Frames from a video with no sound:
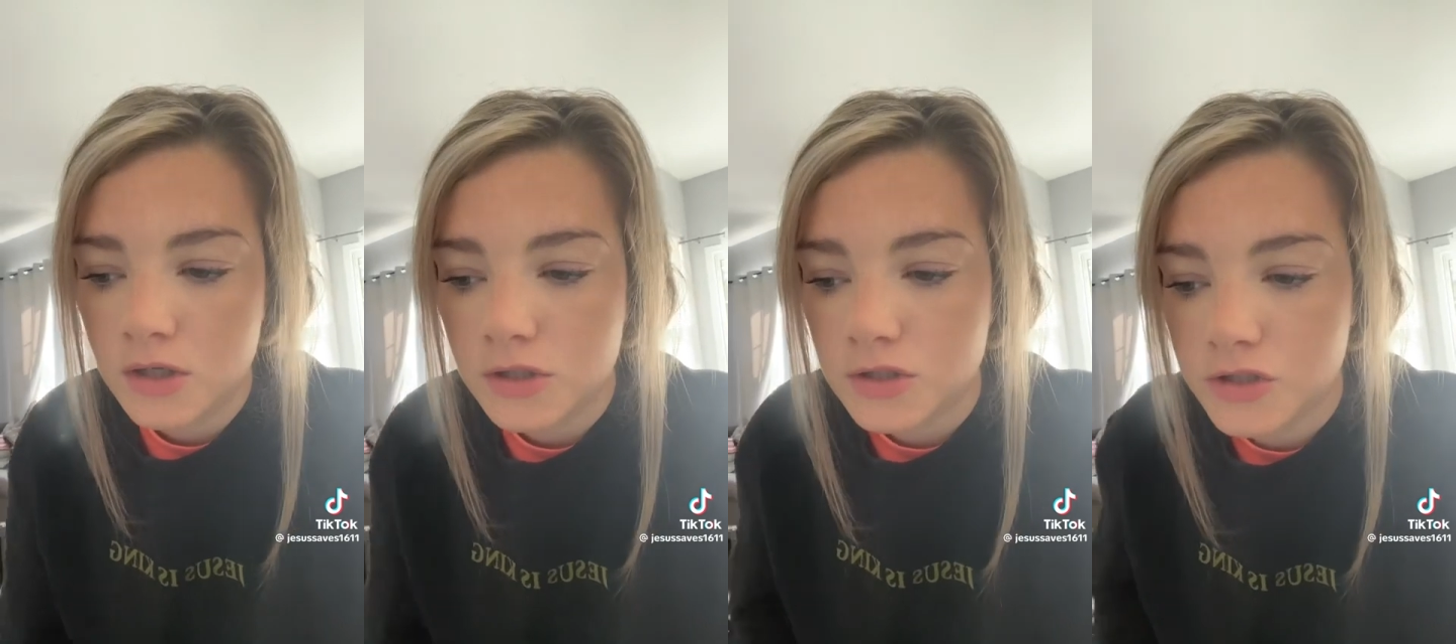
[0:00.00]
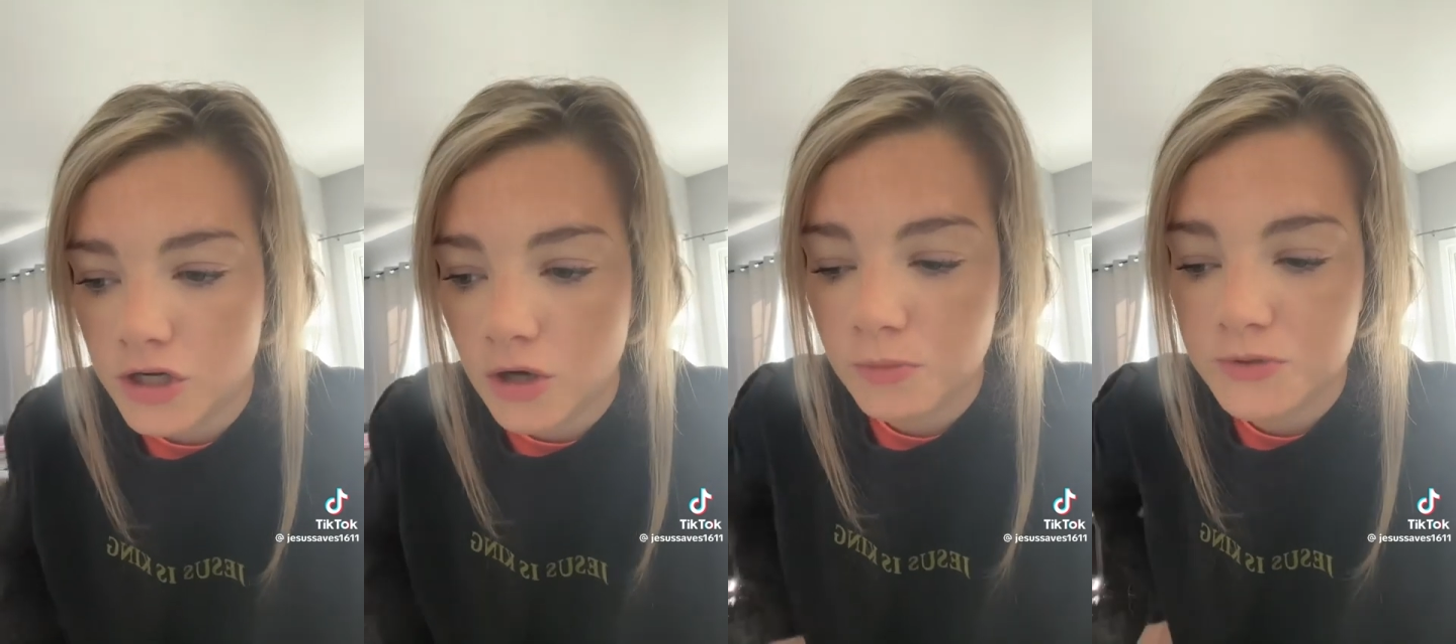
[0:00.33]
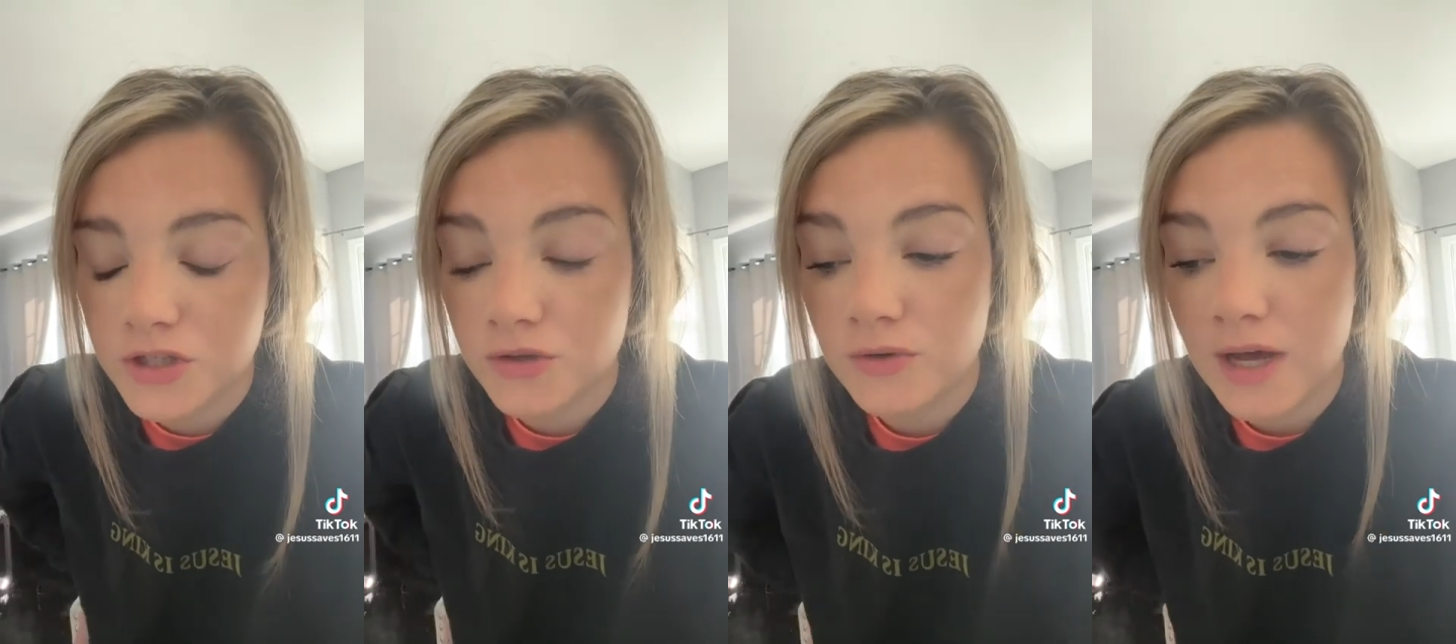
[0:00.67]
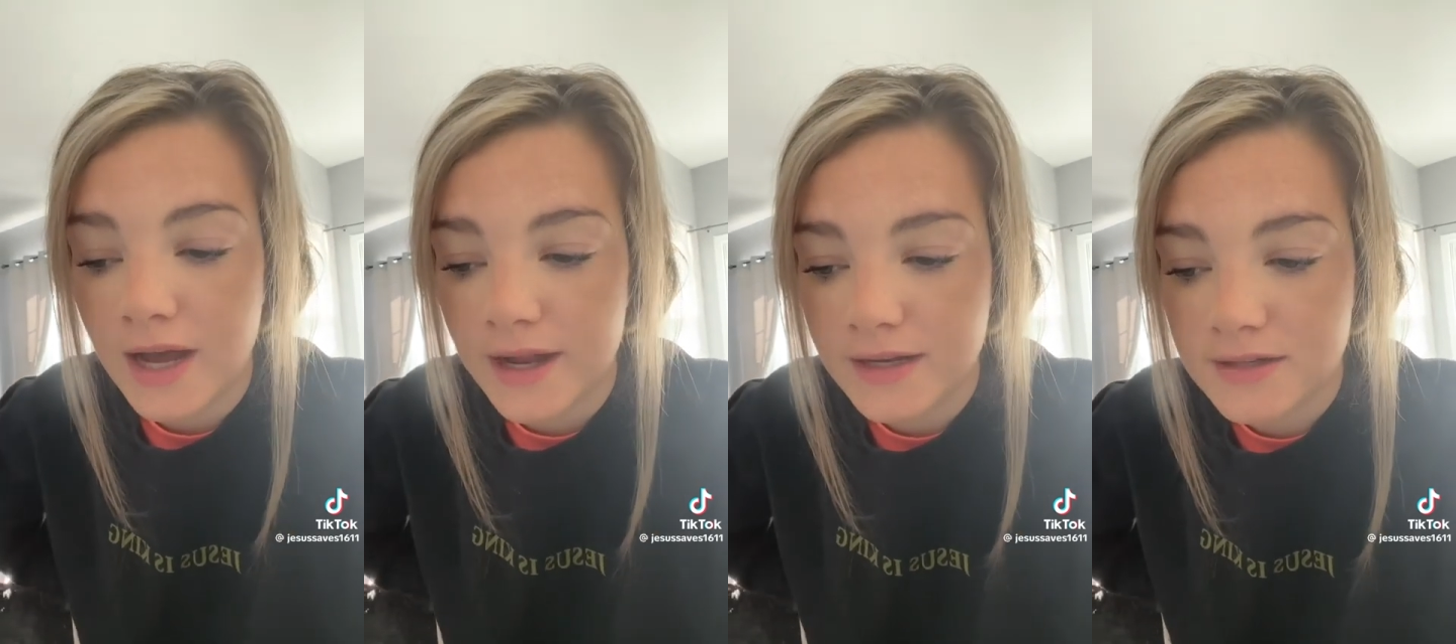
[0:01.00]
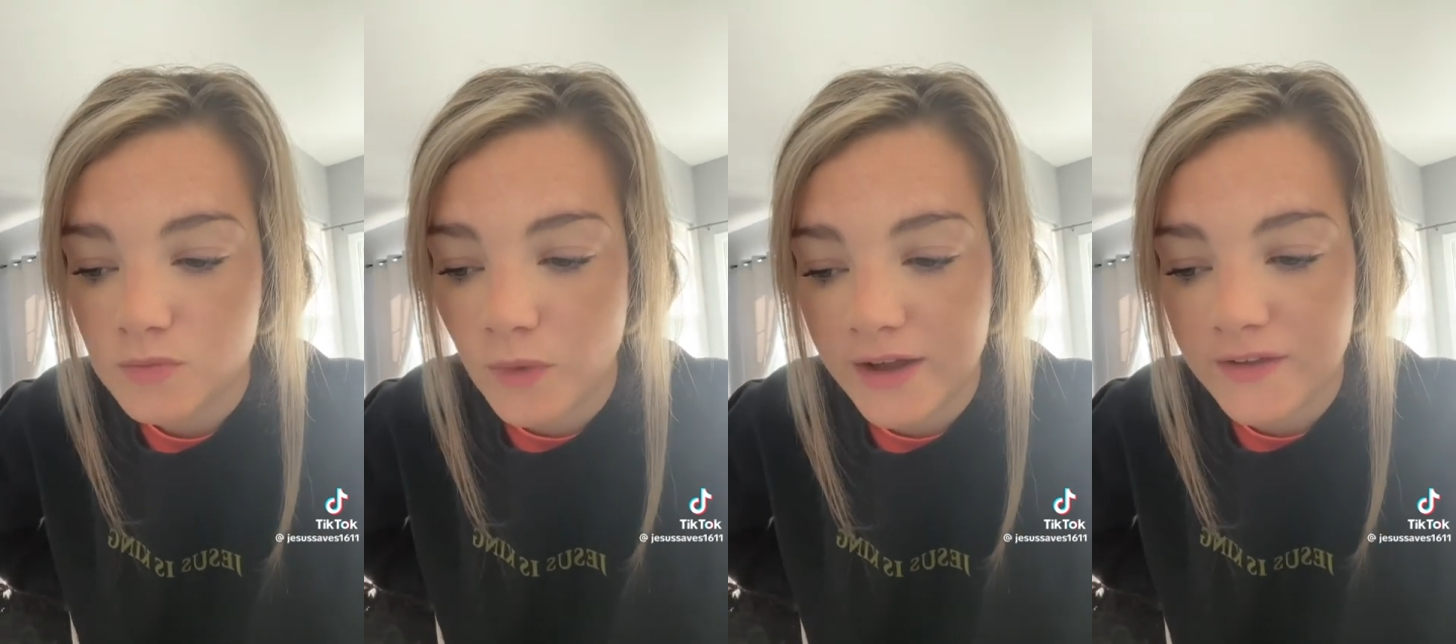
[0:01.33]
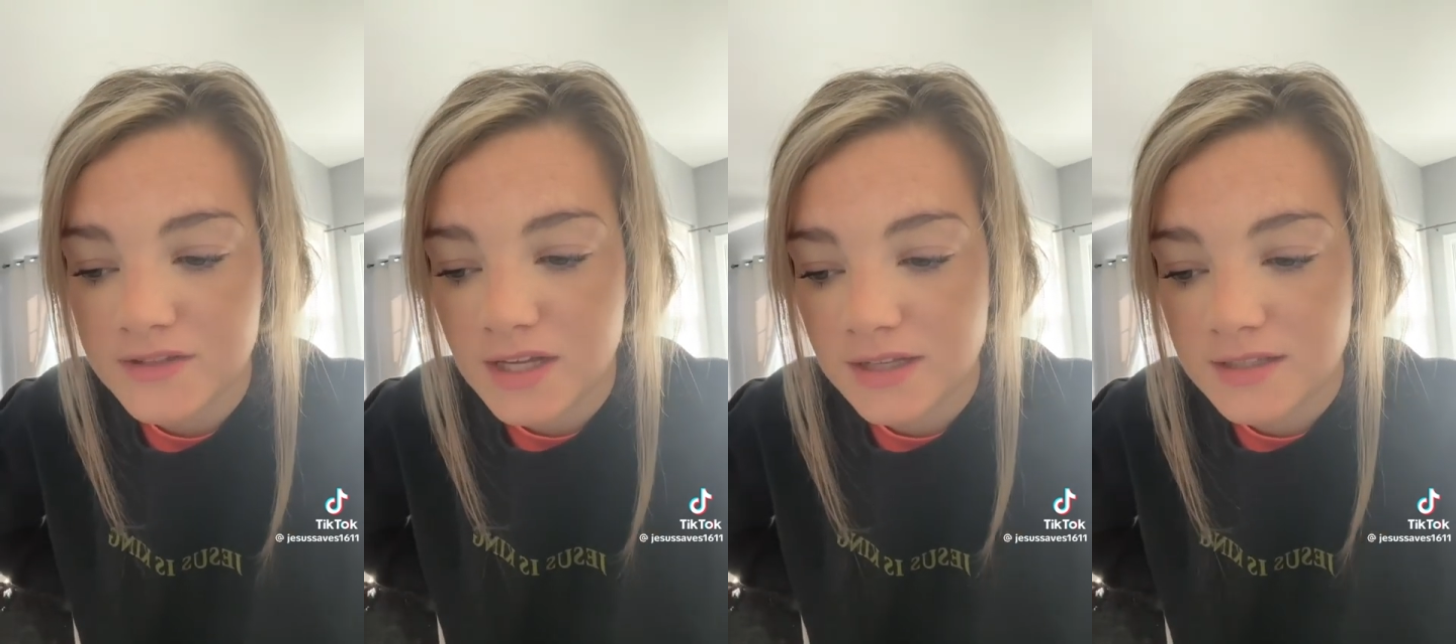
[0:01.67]
Job two nine, "His wife
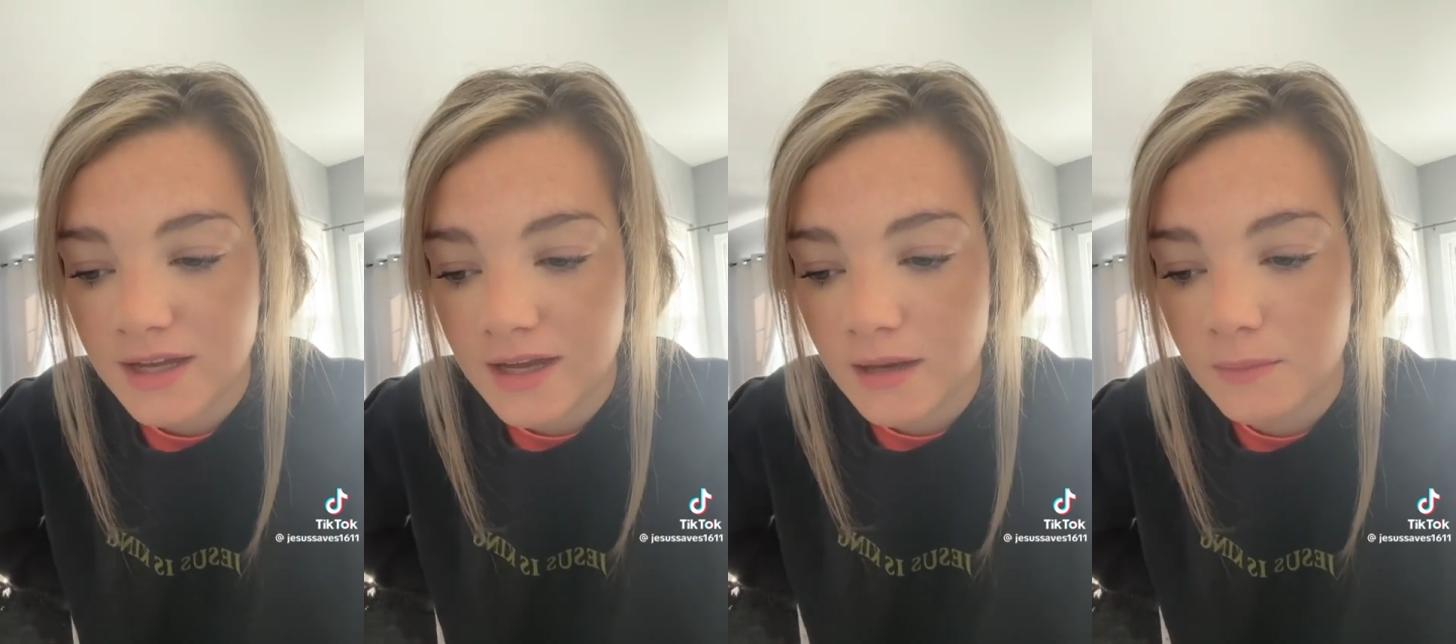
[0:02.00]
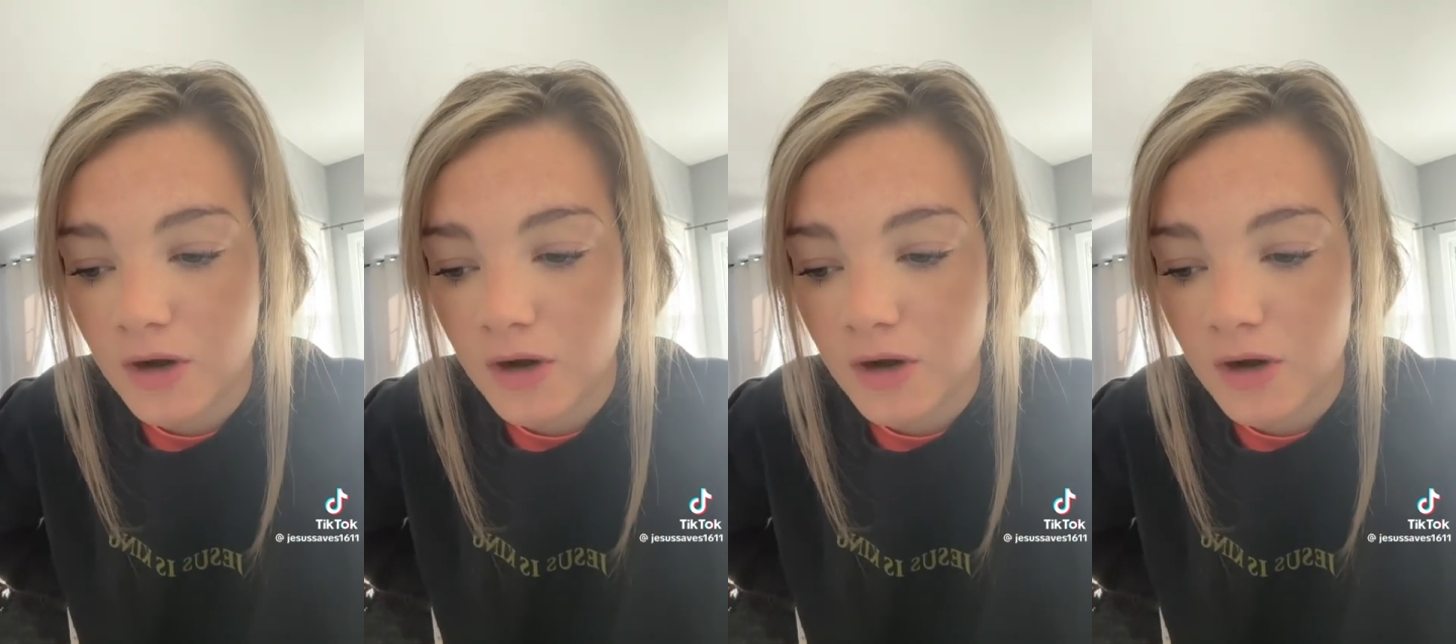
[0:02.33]
said to him,